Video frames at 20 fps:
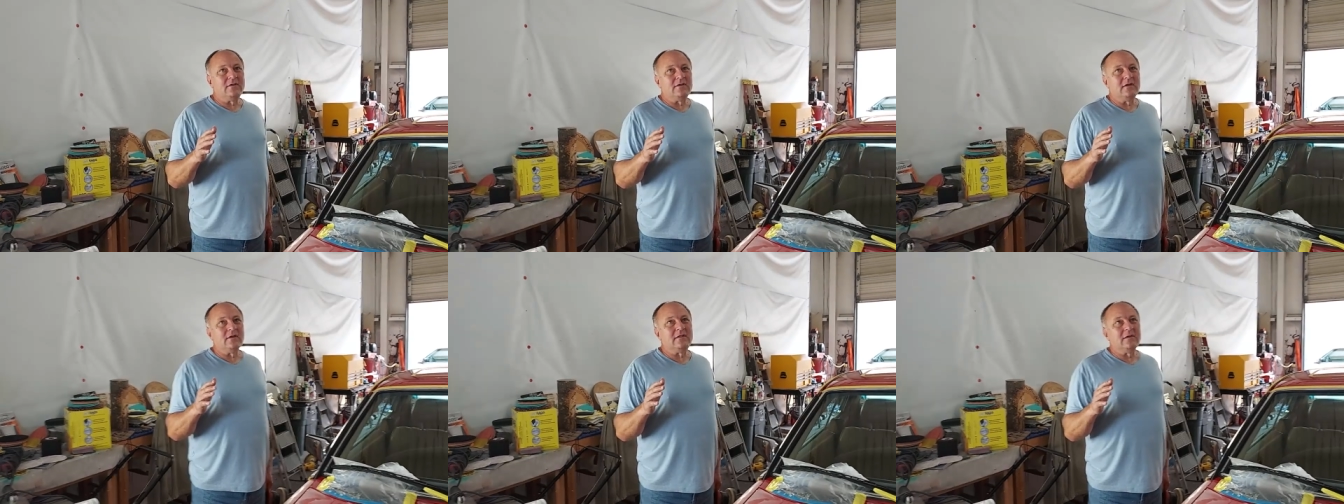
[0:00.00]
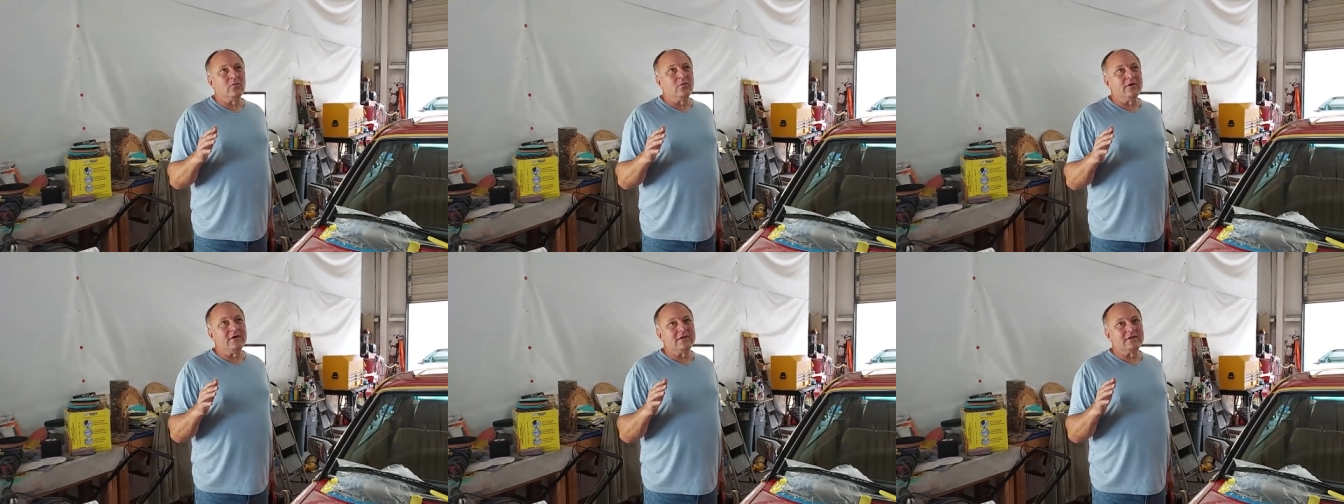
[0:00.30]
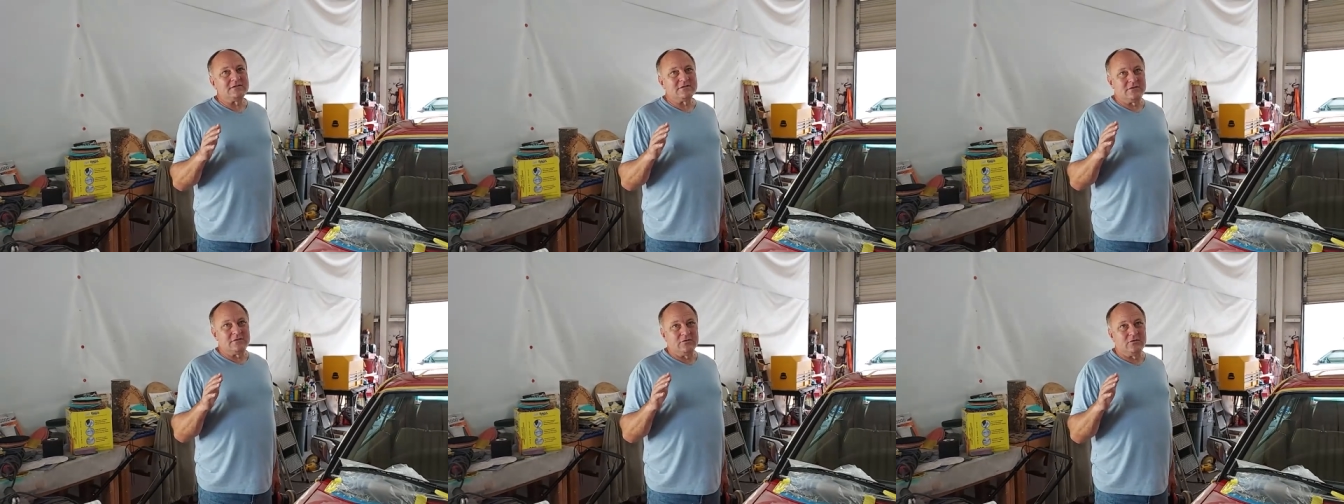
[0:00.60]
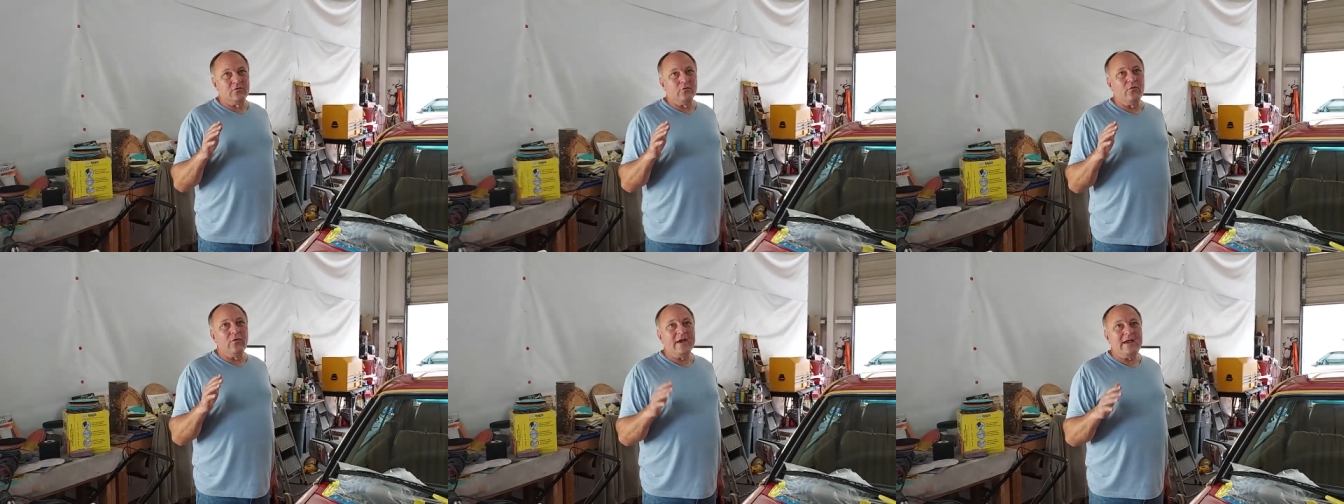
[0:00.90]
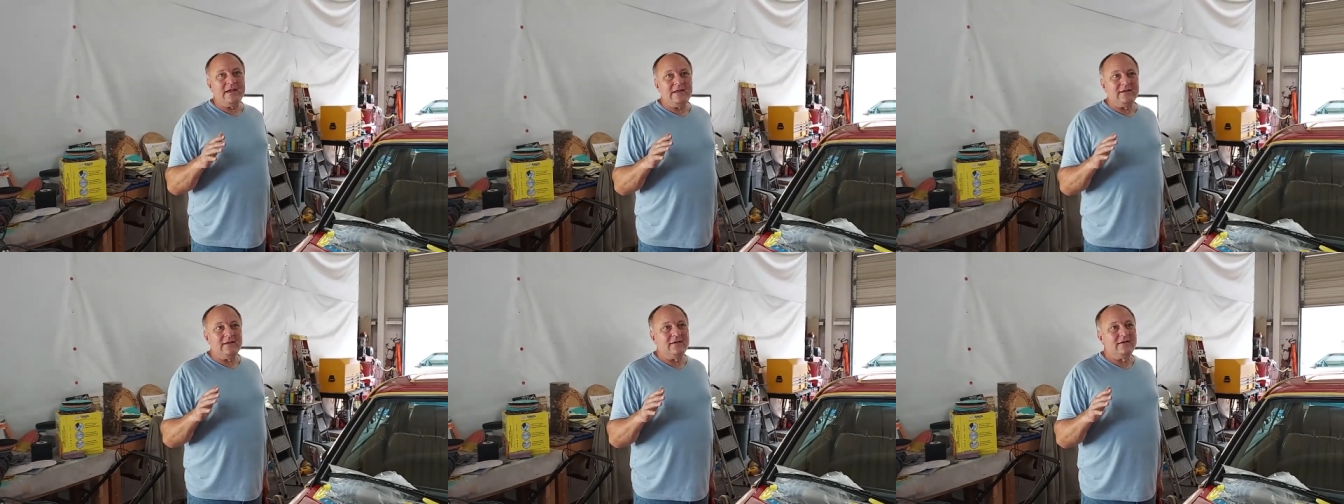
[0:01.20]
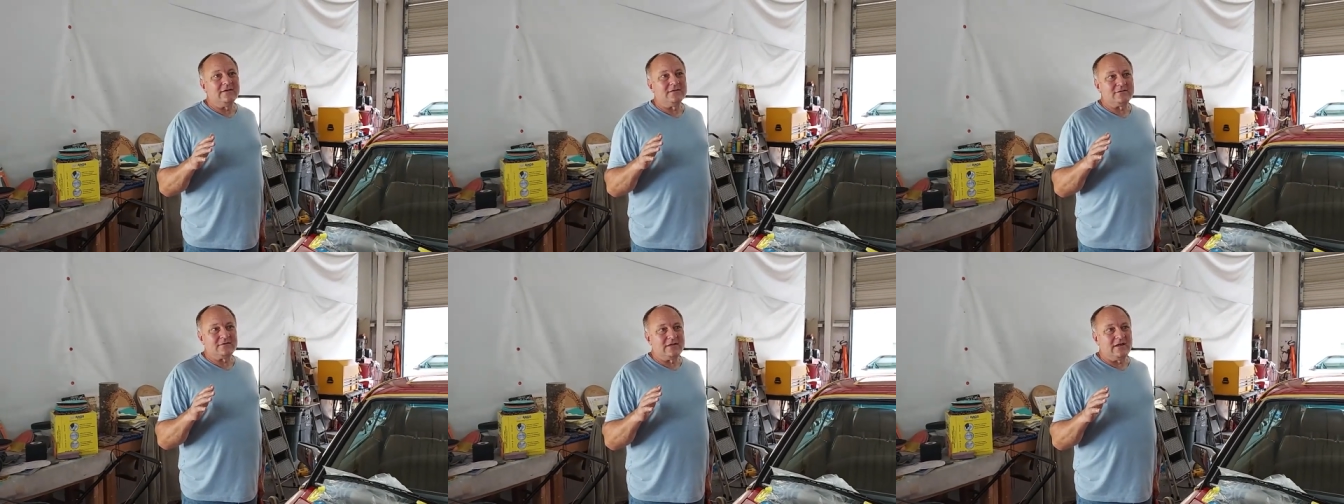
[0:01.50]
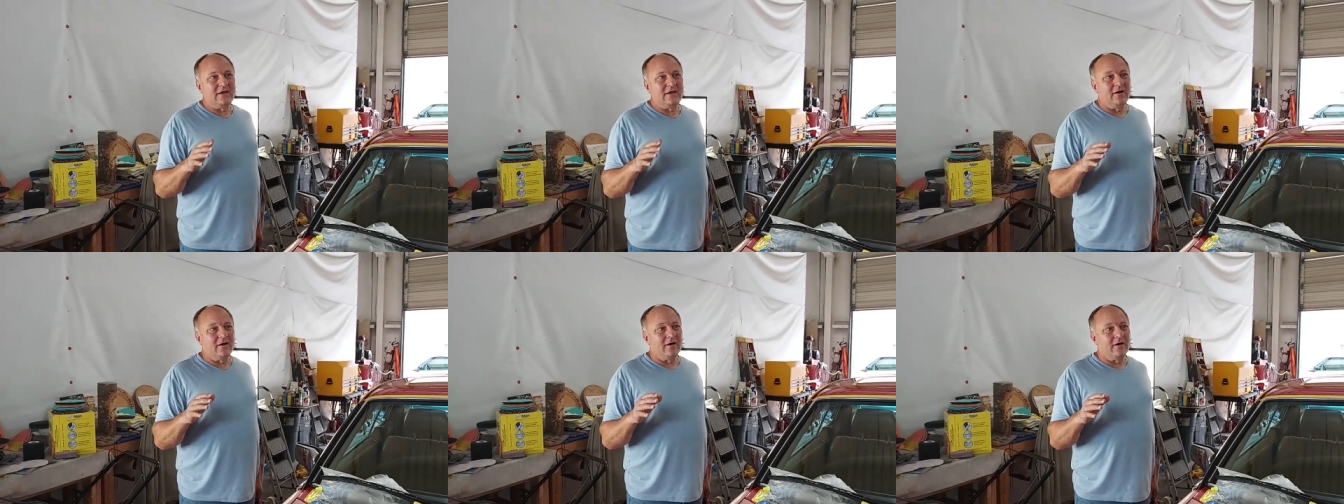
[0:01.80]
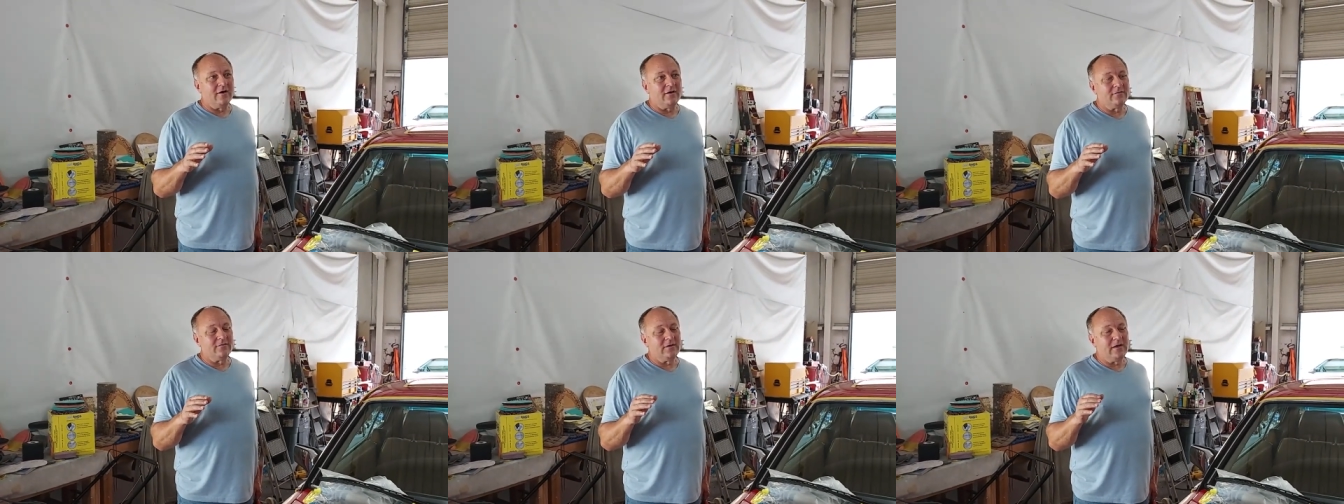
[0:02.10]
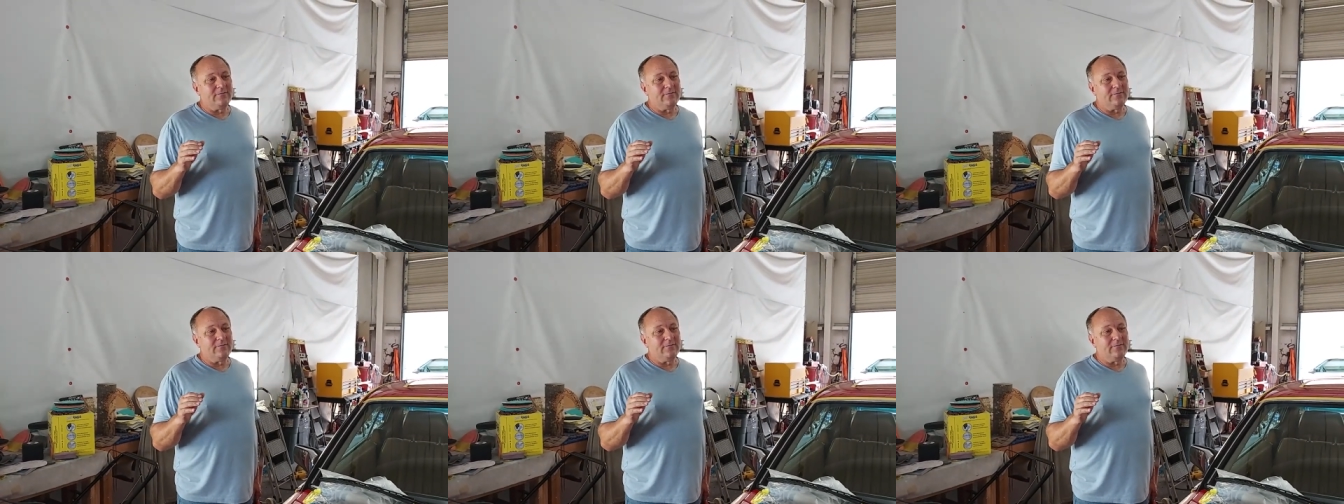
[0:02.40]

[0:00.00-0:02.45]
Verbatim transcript: They, they weren't as great as they are.